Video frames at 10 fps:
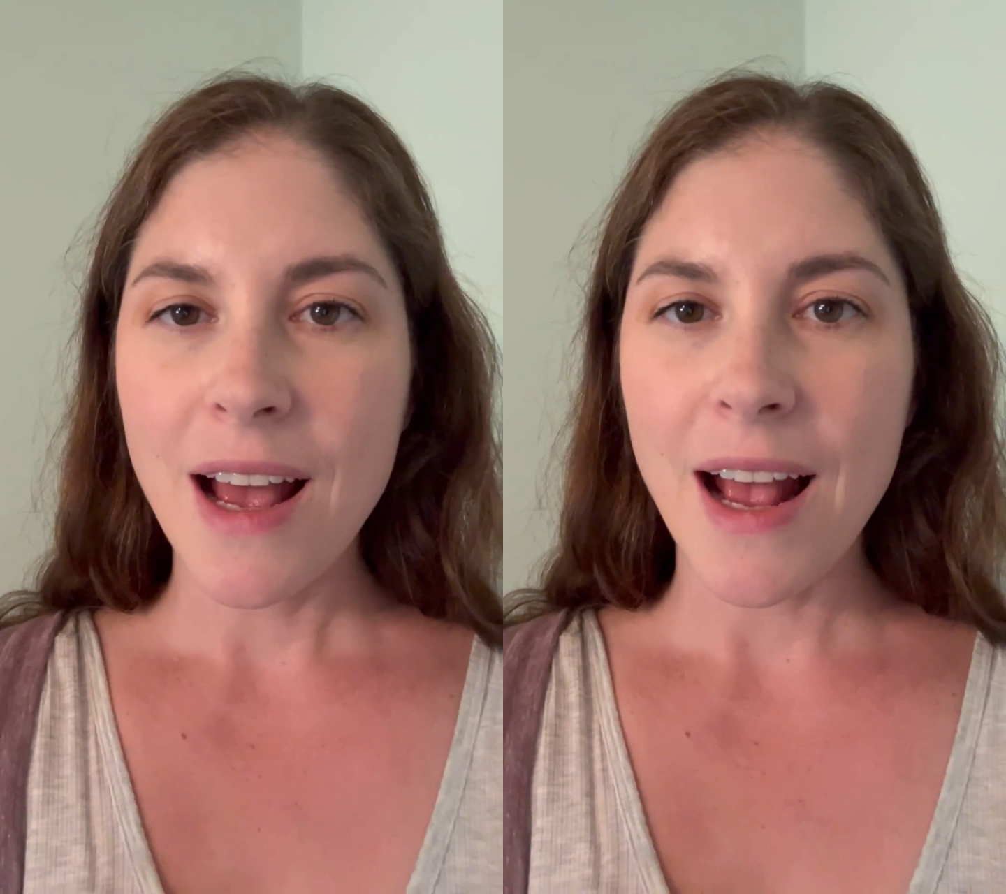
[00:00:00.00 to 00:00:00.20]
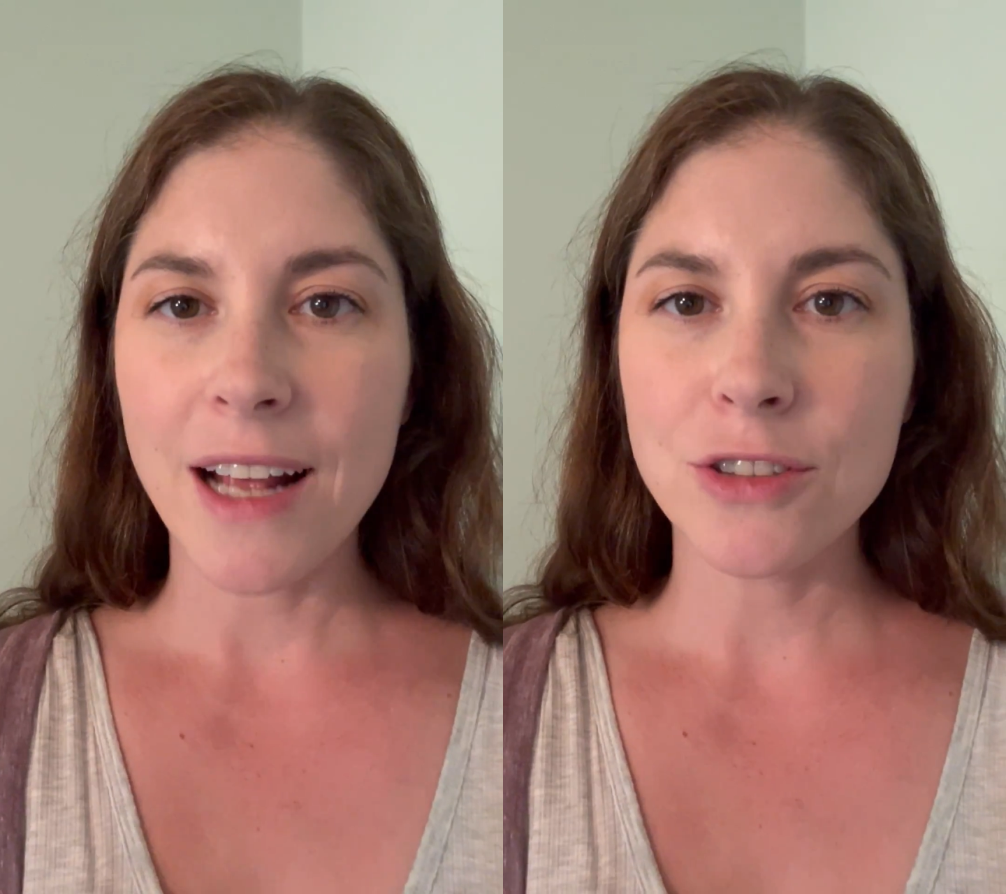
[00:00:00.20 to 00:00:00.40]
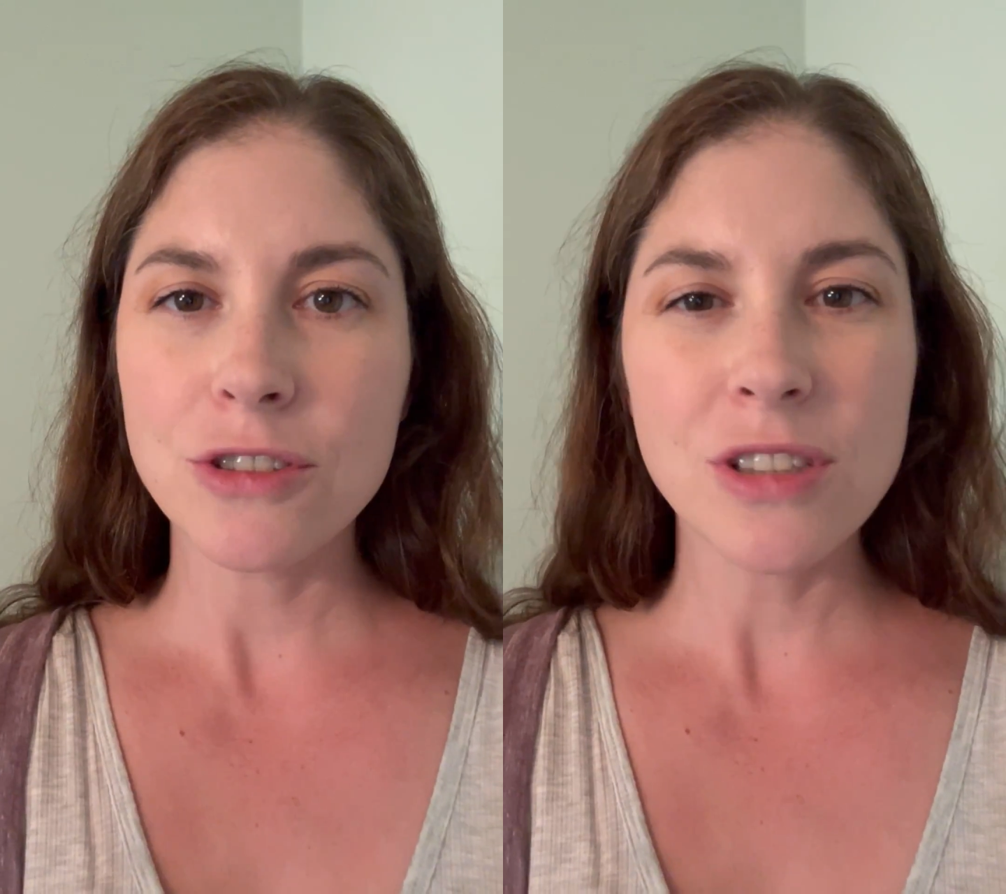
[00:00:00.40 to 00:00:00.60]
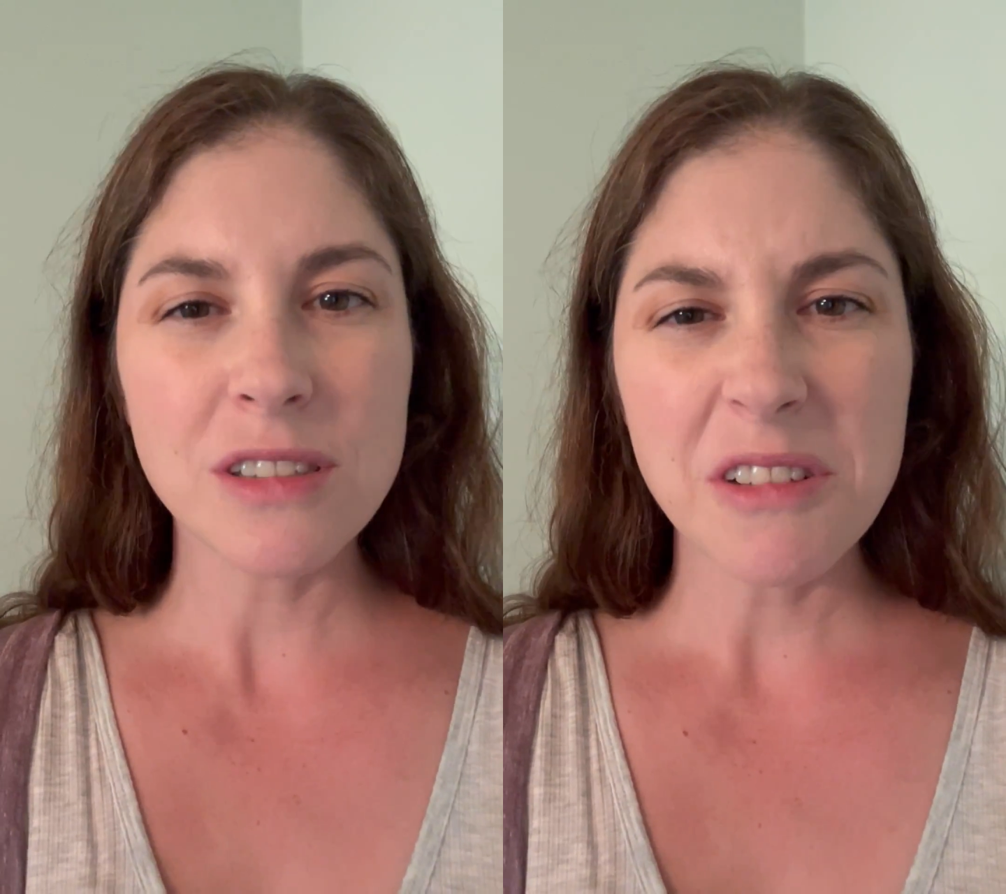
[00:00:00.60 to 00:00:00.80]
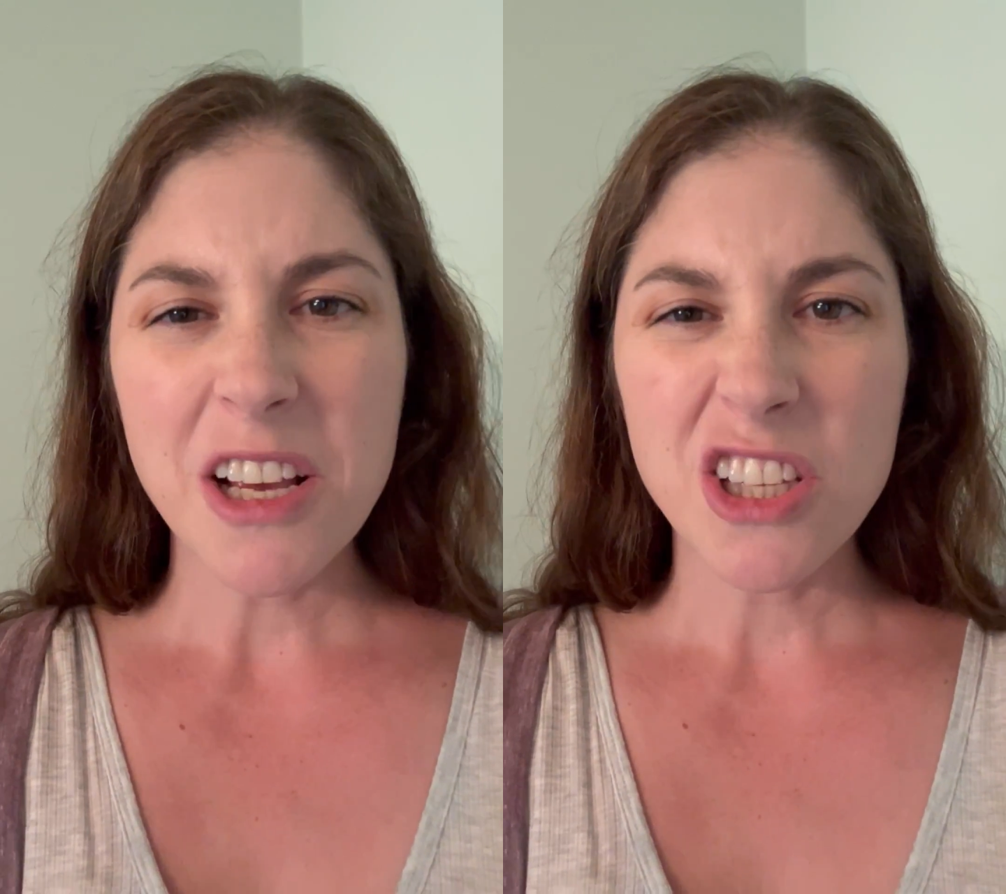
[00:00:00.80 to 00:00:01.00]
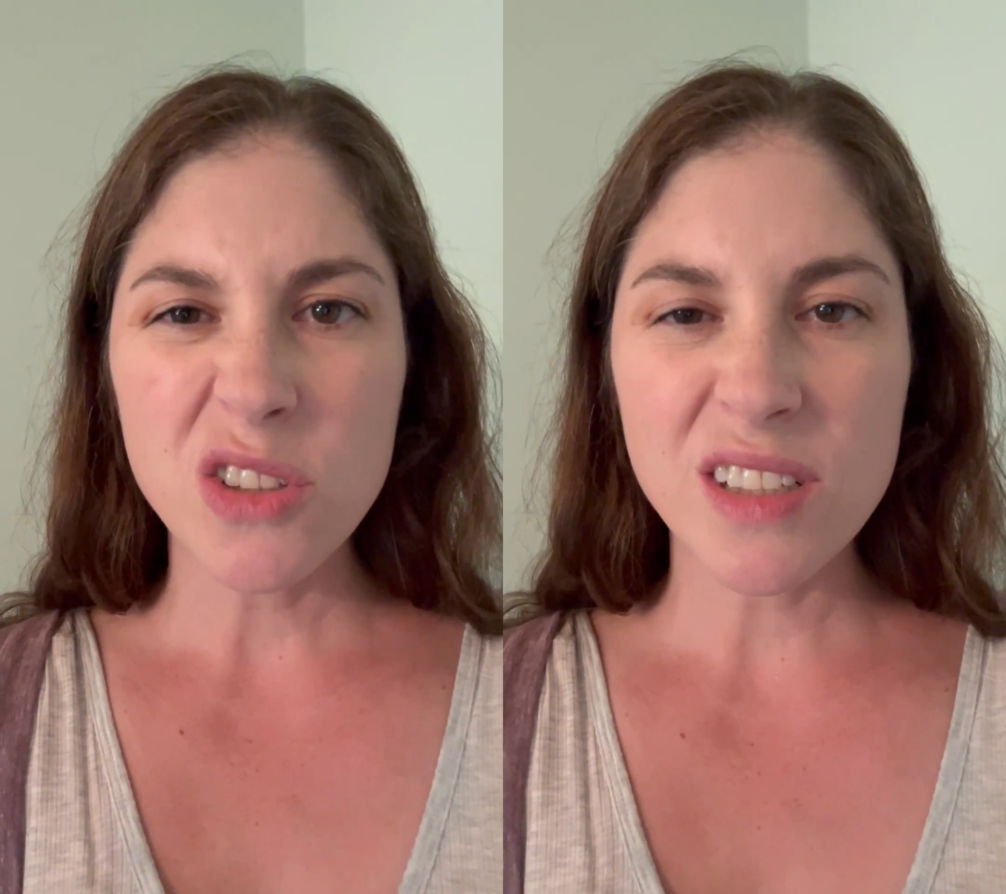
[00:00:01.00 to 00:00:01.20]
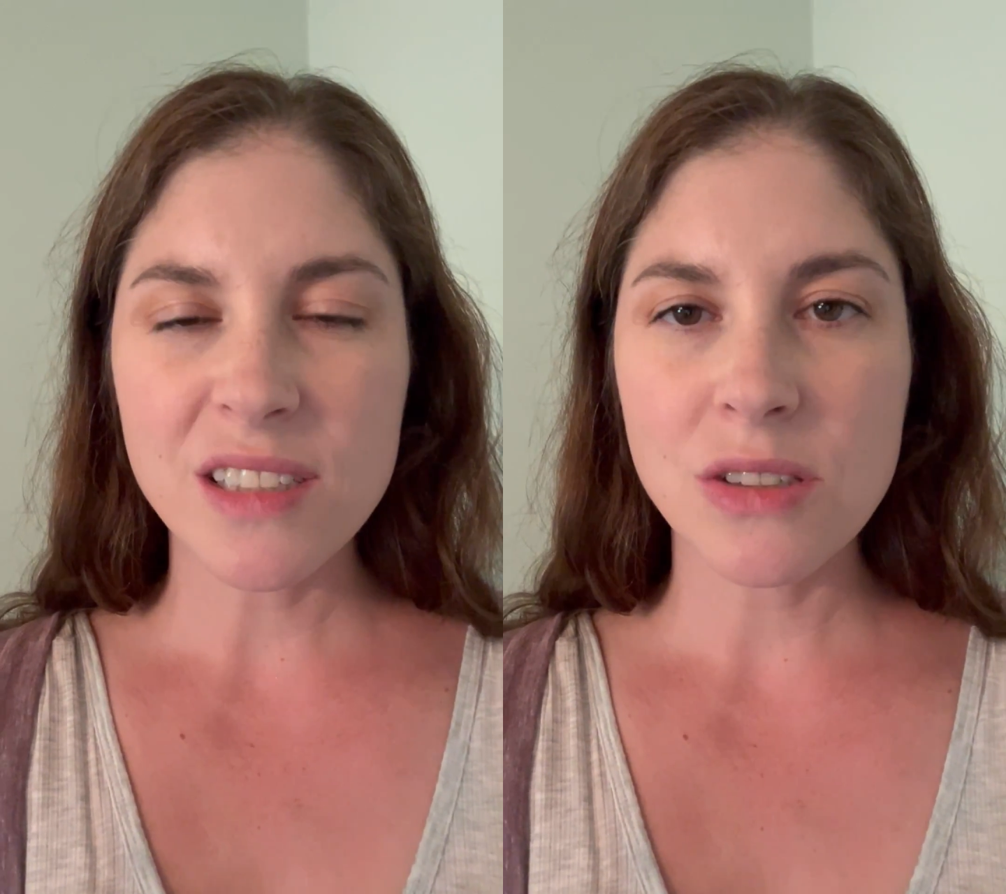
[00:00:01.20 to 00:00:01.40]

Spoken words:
and just use it